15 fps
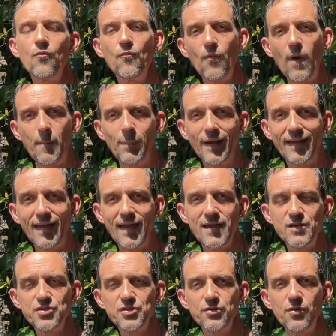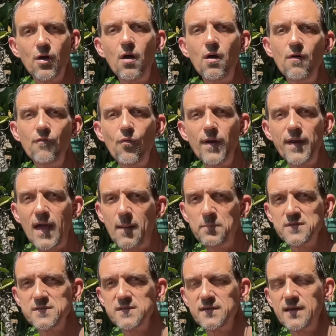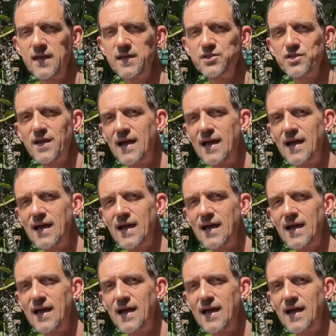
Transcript: replication of what happens in nature,